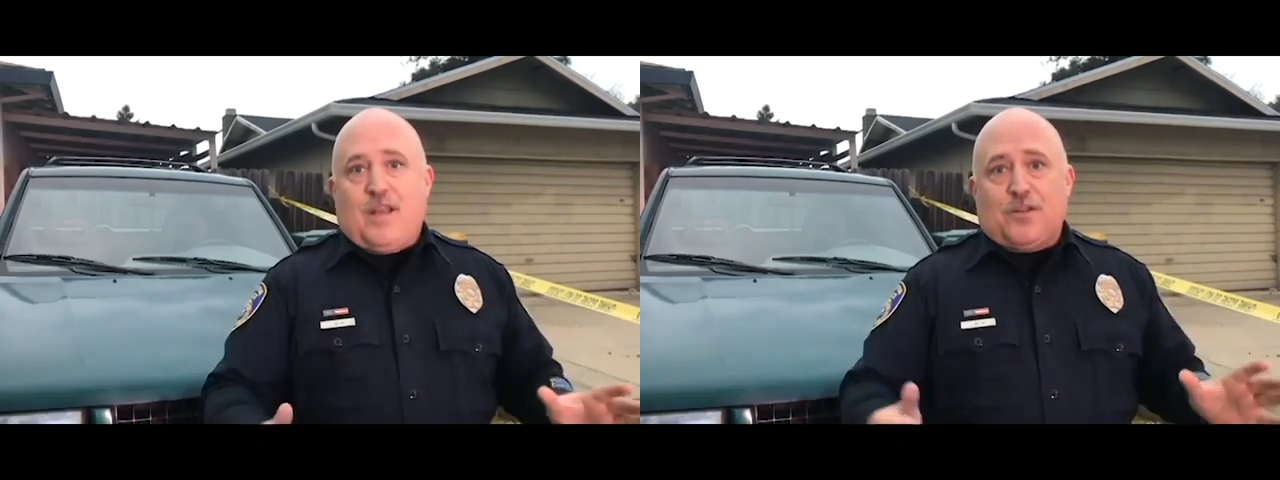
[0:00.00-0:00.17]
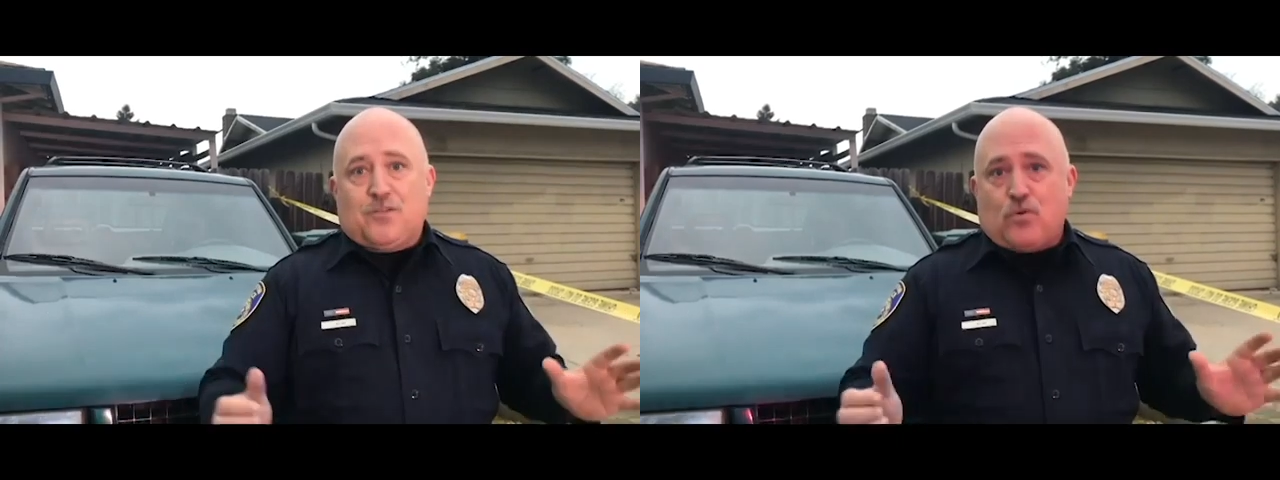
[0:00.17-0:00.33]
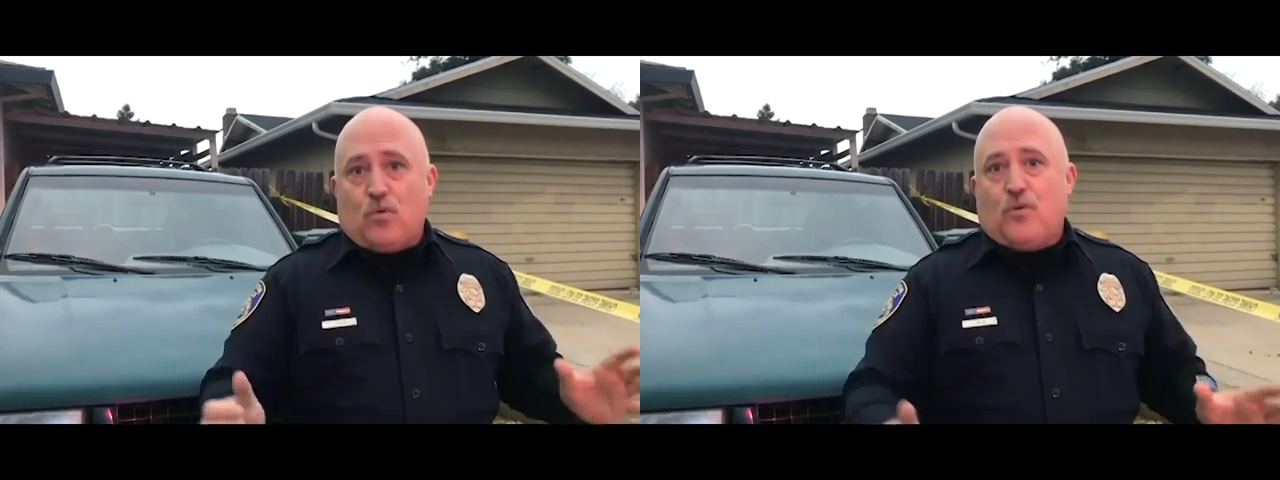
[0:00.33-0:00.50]
down,
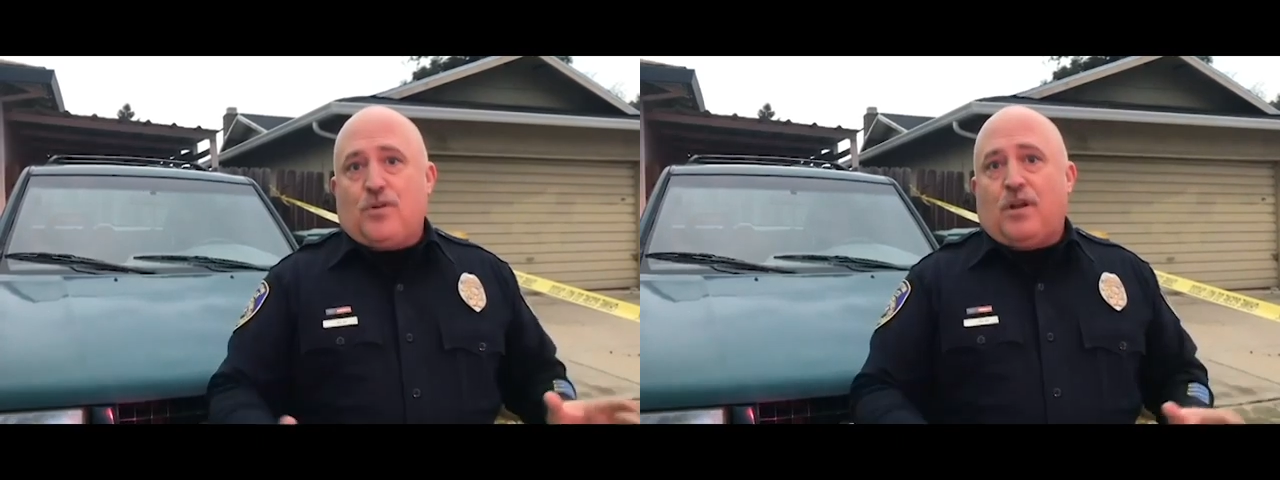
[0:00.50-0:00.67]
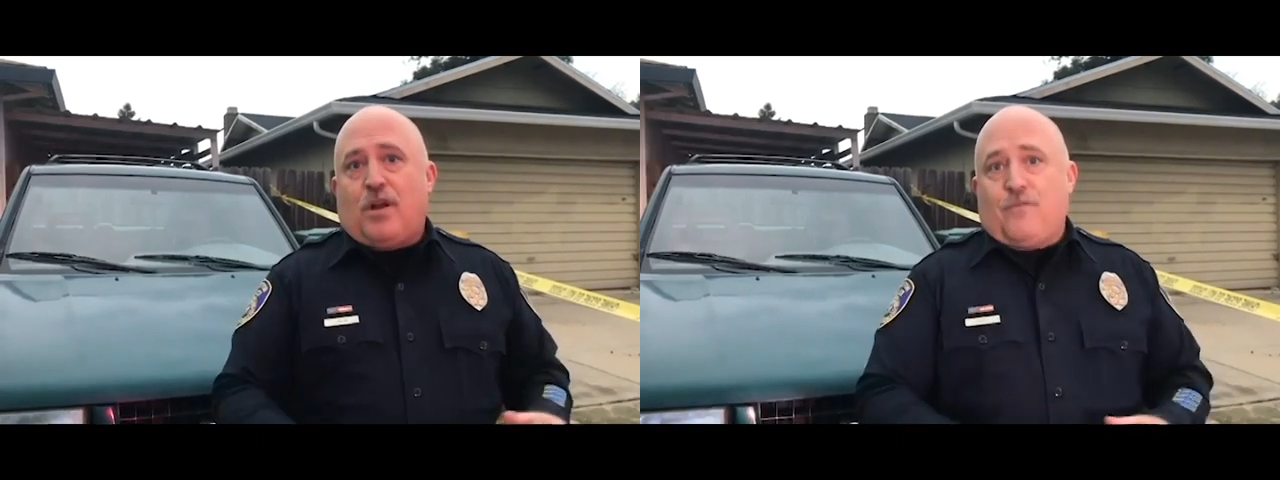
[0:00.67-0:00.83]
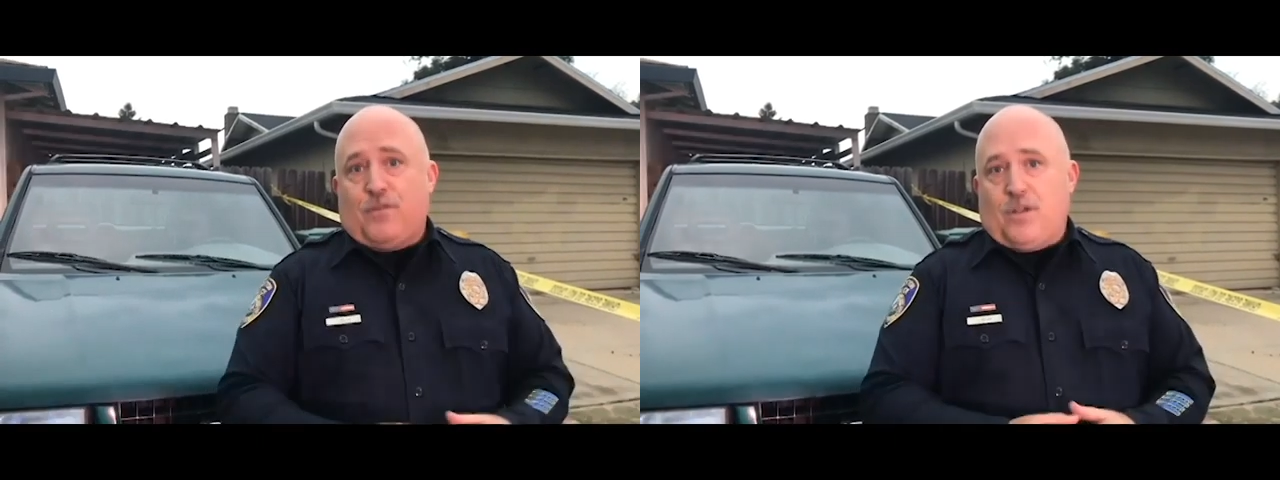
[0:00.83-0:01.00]
it's
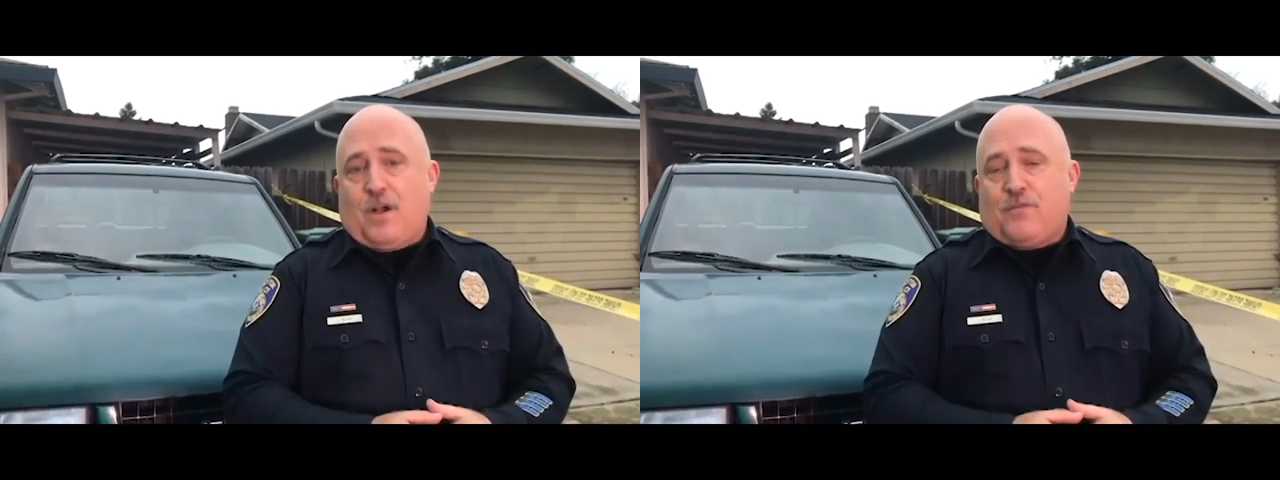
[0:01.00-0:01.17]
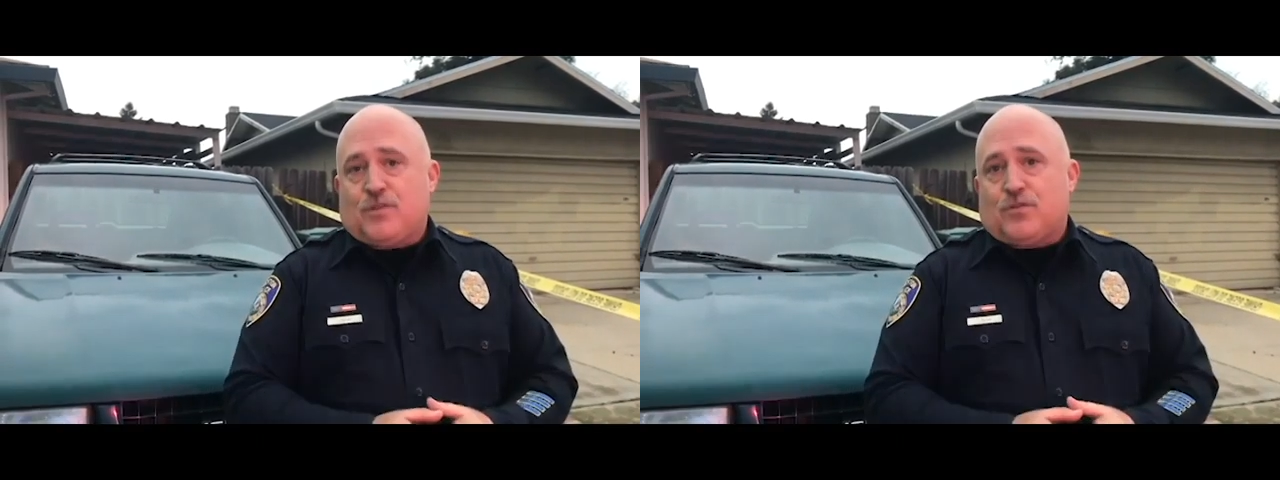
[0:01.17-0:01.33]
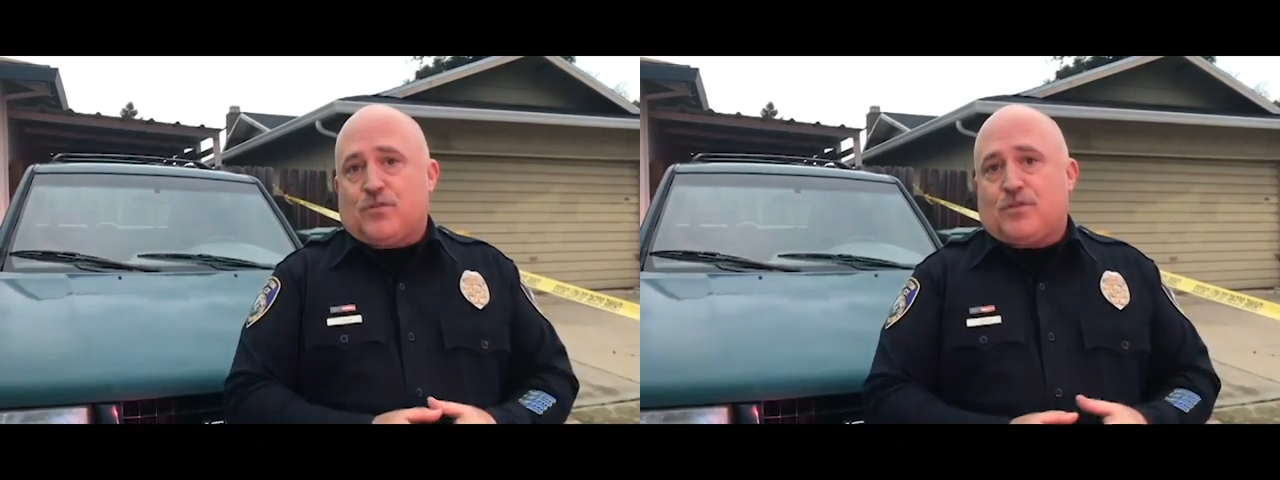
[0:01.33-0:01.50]
cordoned off with
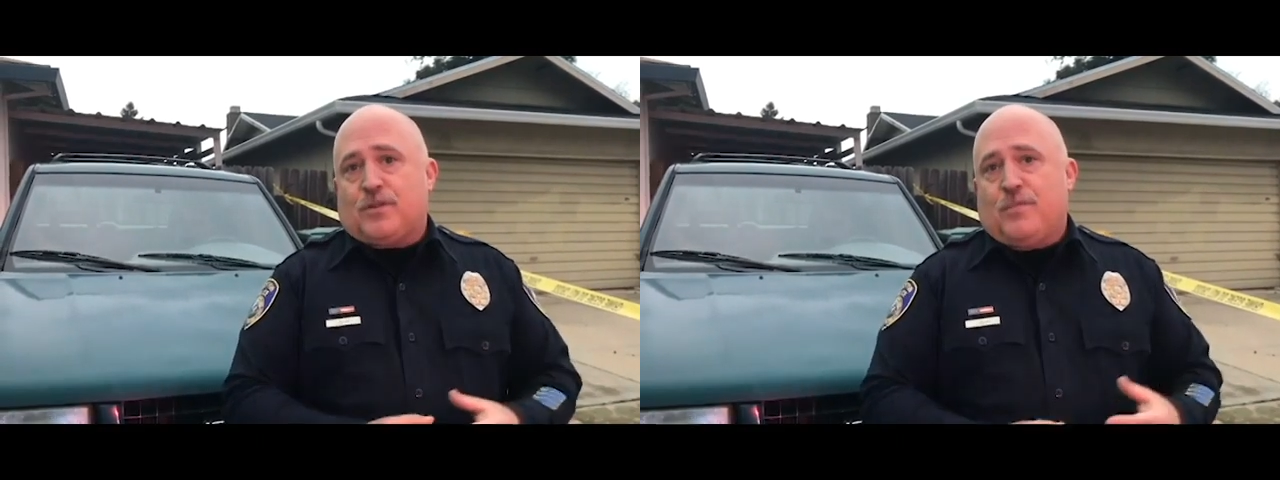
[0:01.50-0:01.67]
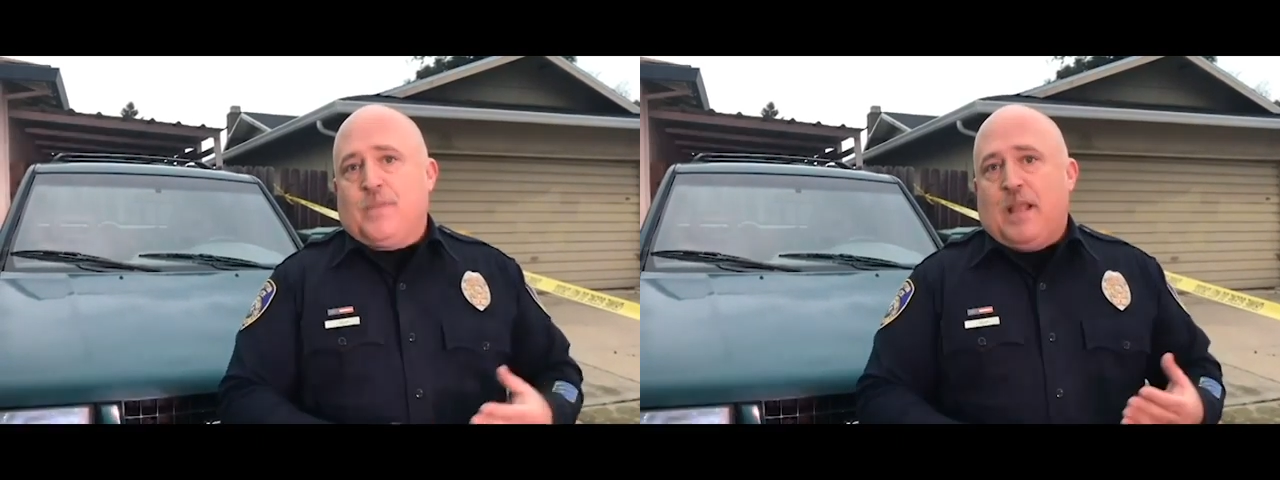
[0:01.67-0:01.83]
officers.